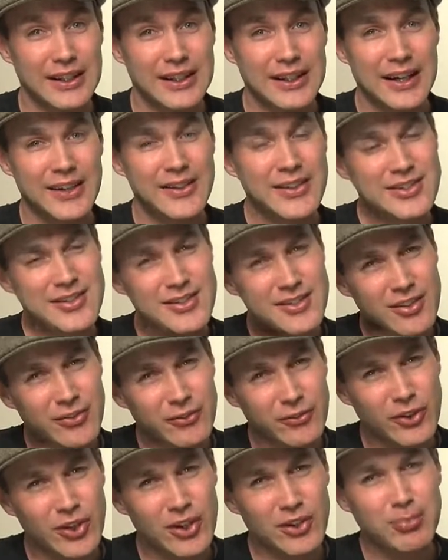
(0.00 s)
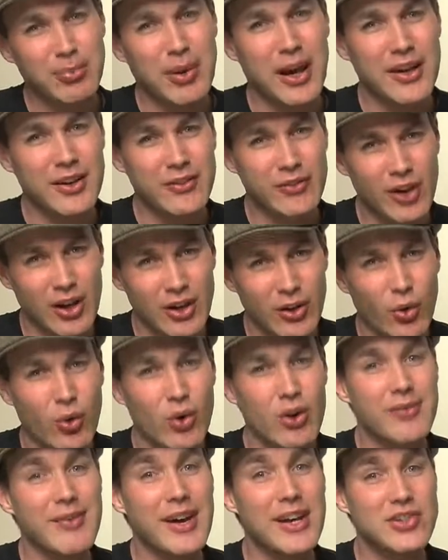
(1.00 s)
And this is the first part of kind of
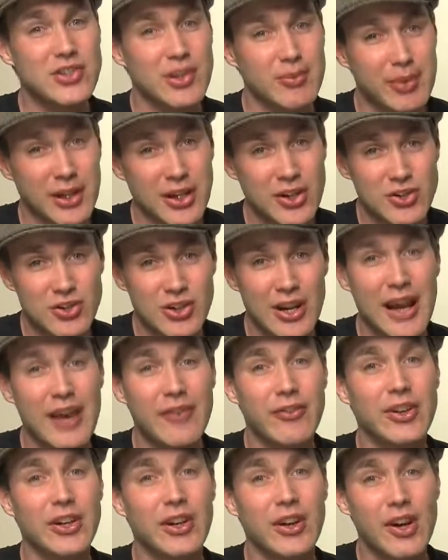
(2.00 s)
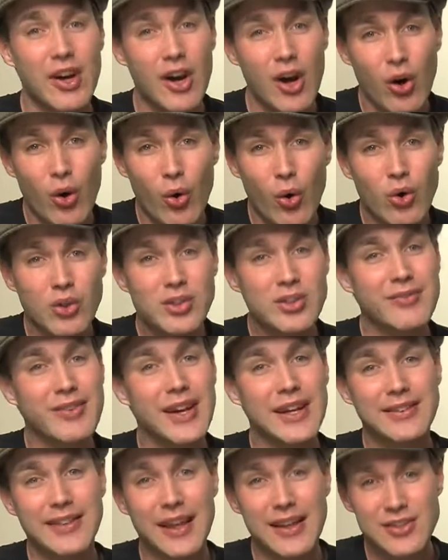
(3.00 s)
automation because you're having to
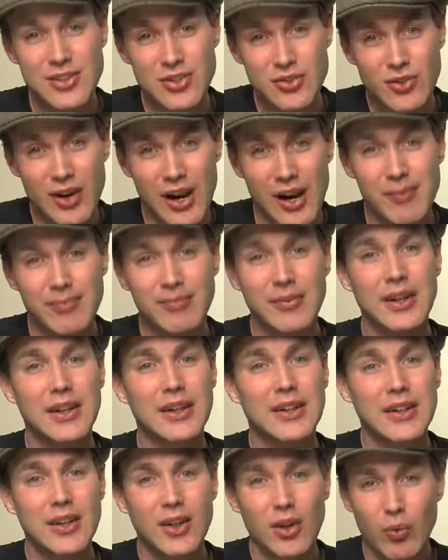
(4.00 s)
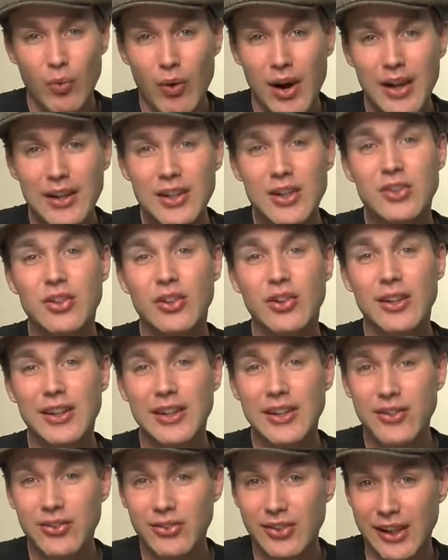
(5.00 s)
automate that strum while you're doing
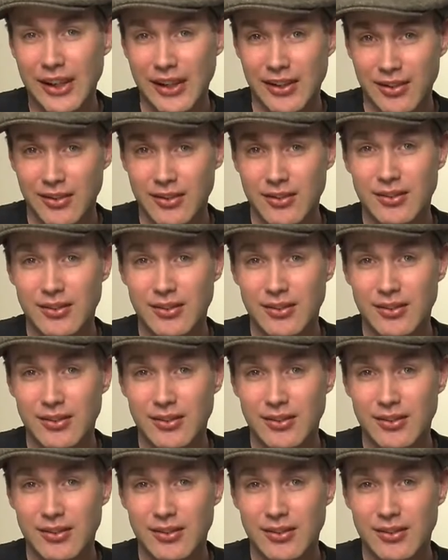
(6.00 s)
your singing.